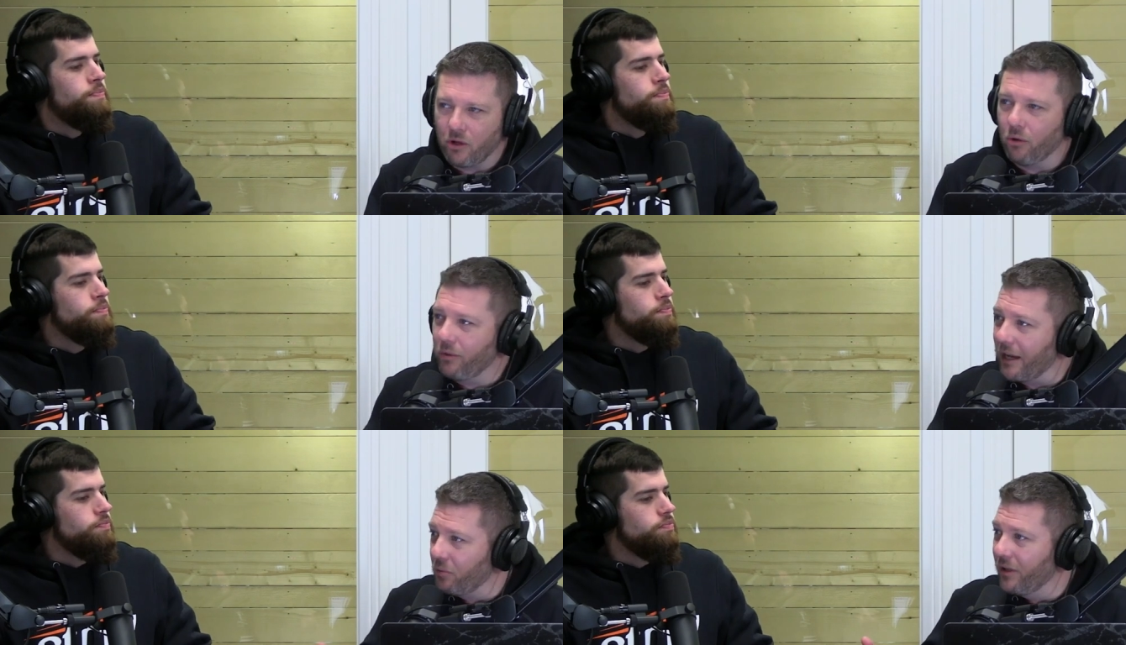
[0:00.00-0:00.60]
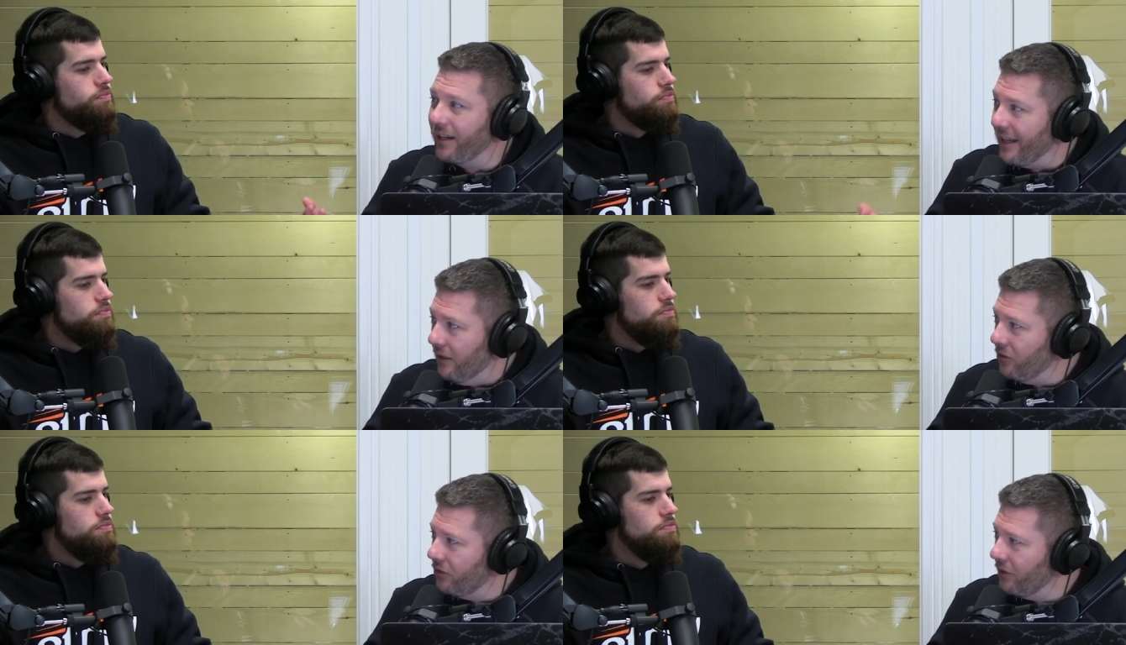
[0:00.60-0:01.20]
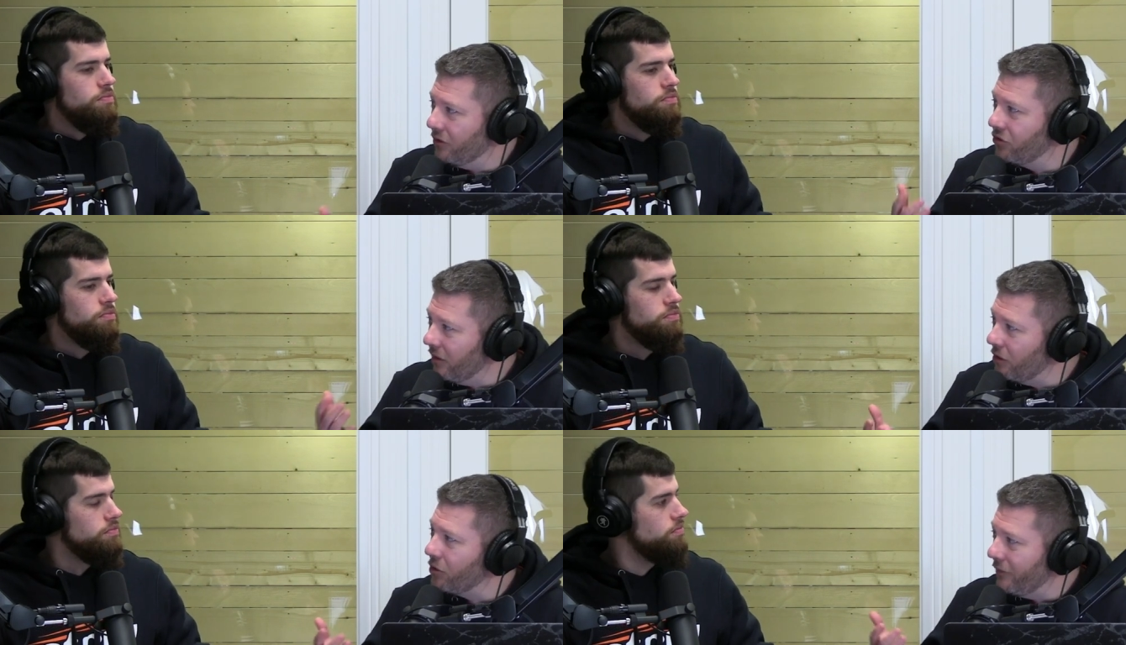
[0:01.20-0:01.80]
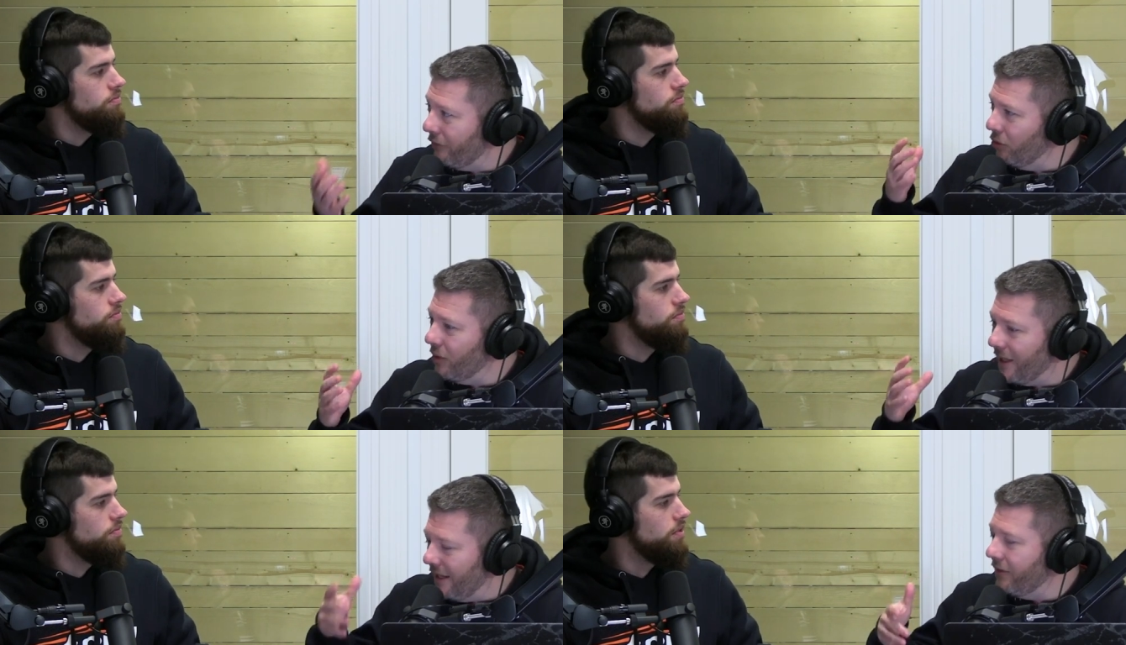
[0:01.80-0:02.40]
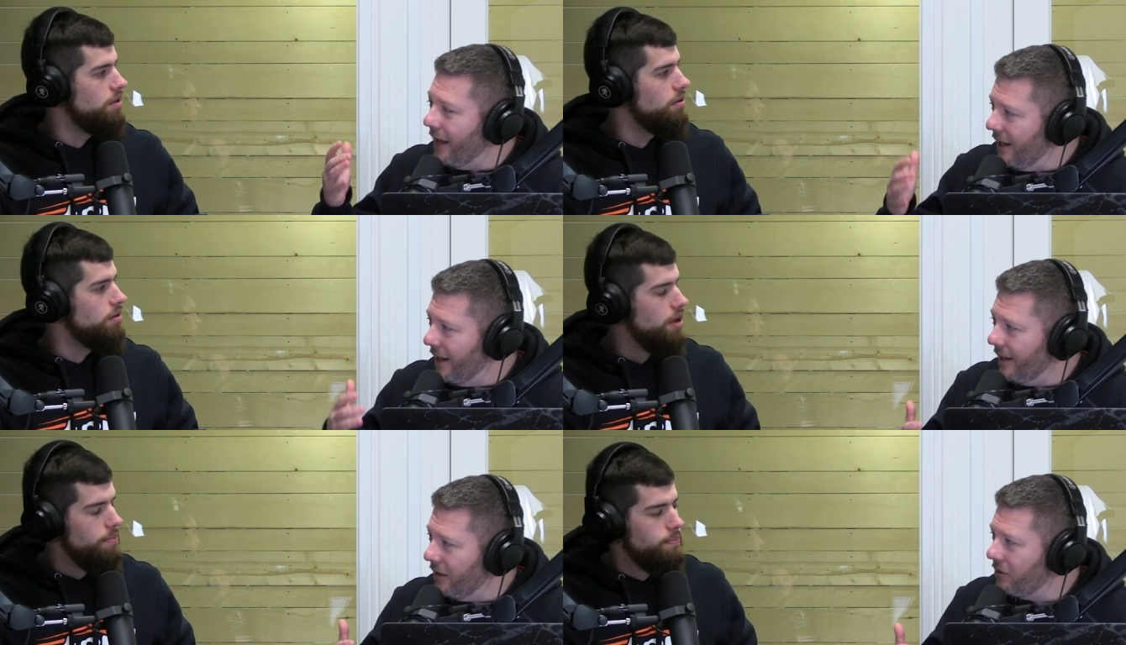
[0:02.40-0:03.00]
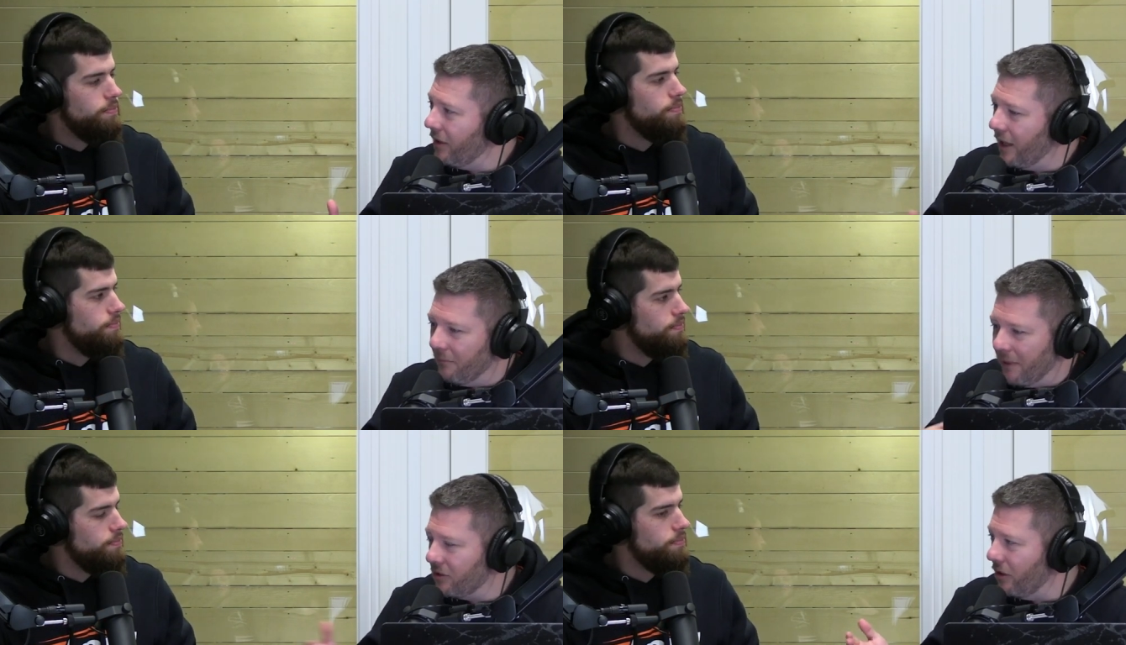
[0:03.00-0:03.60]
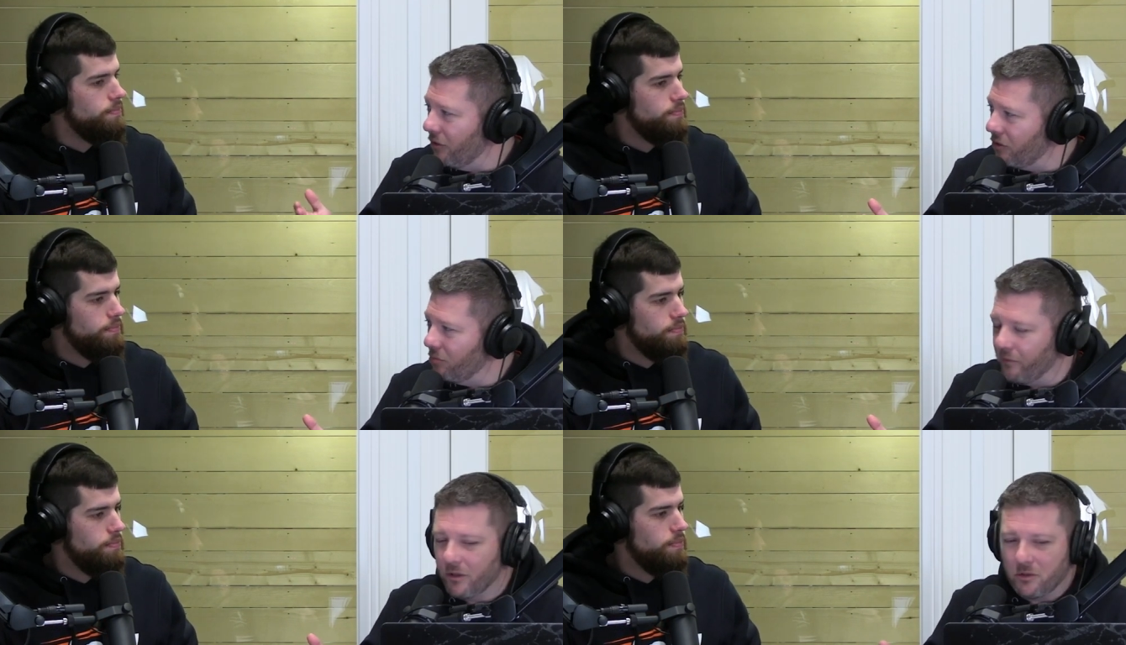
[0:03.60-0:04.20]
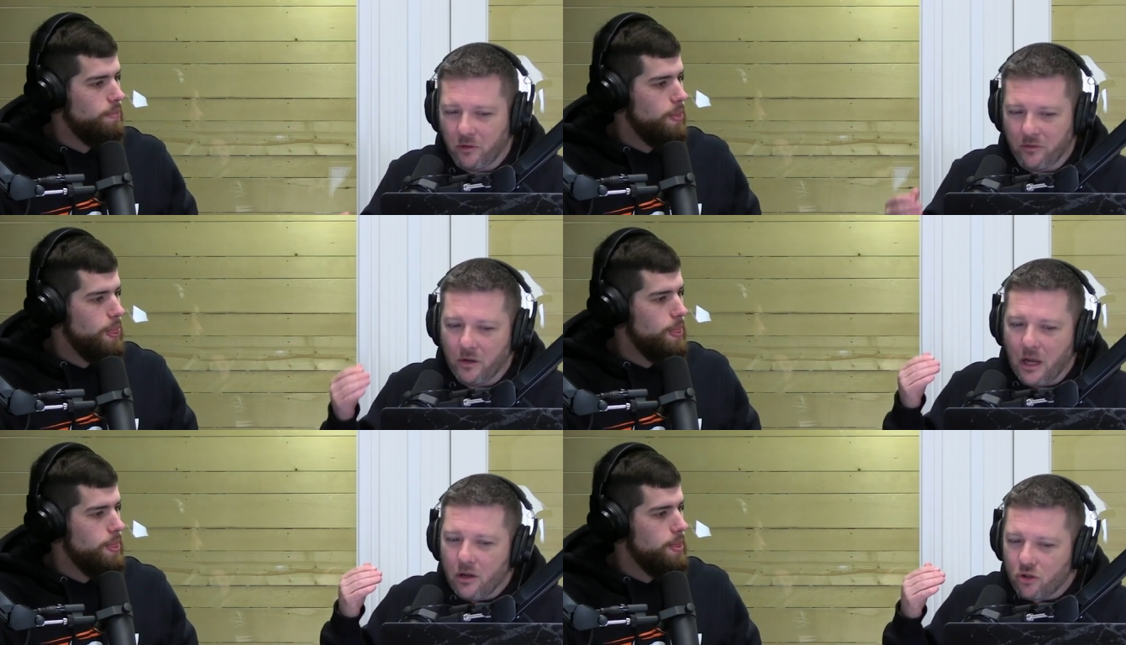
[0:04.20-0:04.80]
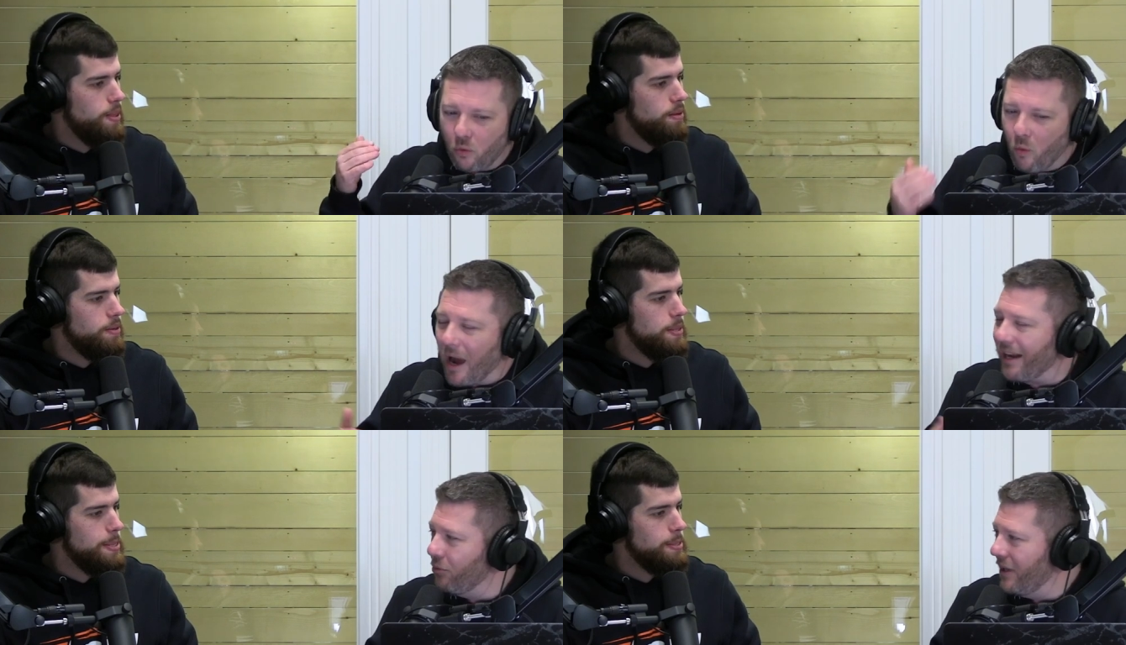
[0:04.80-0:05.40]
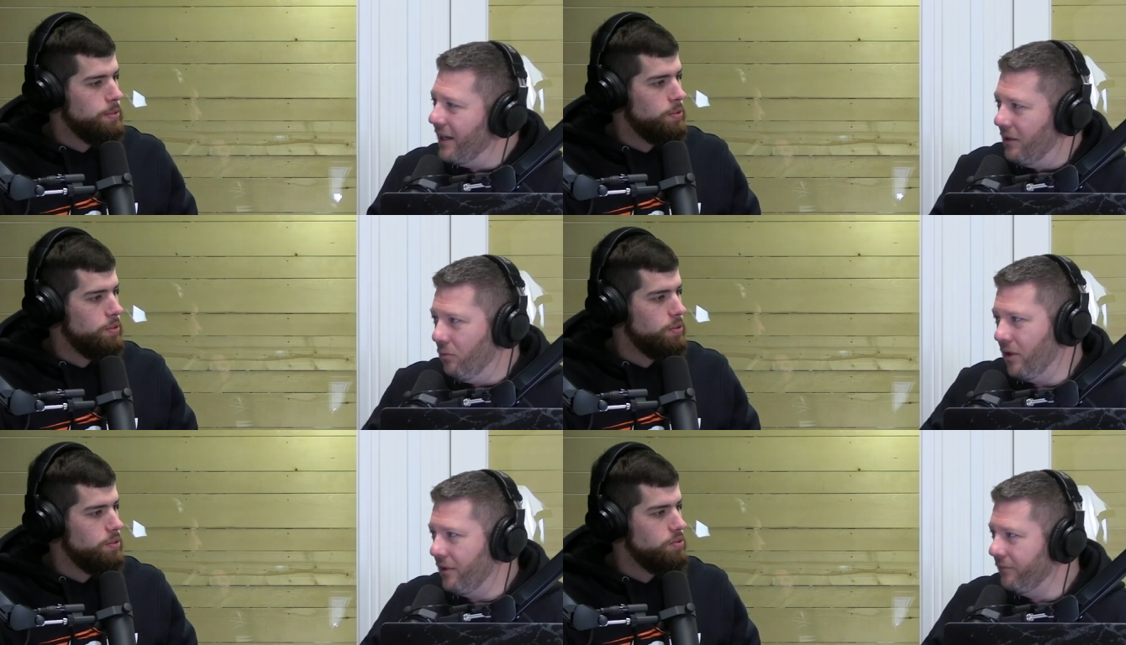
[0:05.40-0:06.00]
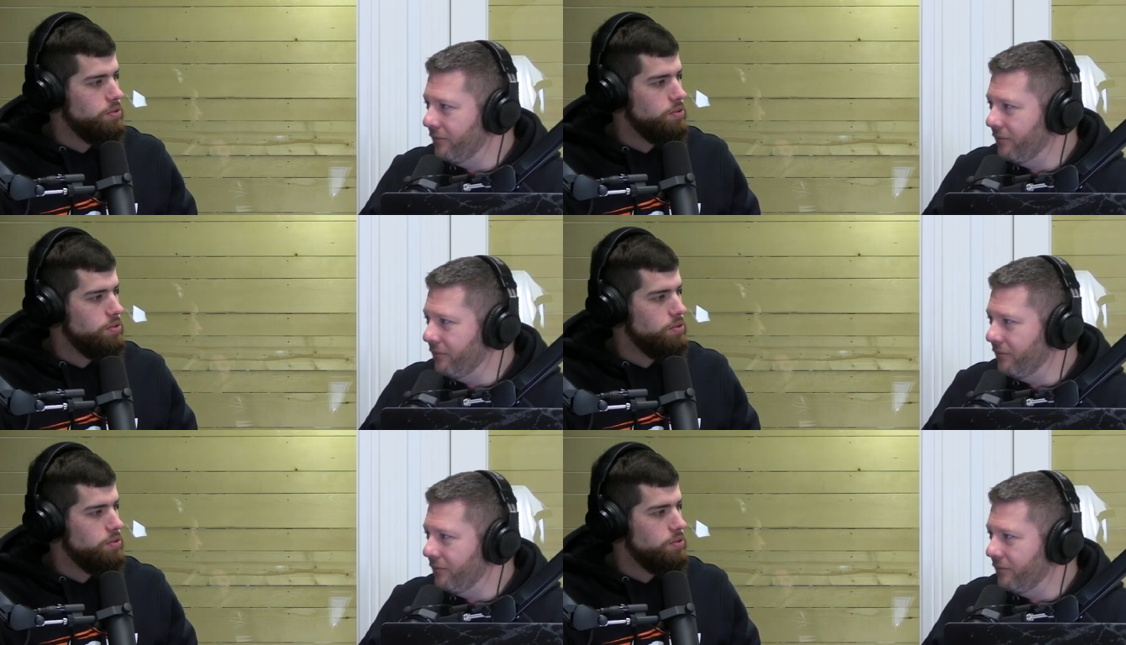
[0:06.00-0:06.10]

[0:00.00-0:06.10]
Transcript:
Speaker 1: so that's what it is. There's literally fluid in that head, yep. and it makes all those movements smoother. So why do we need one?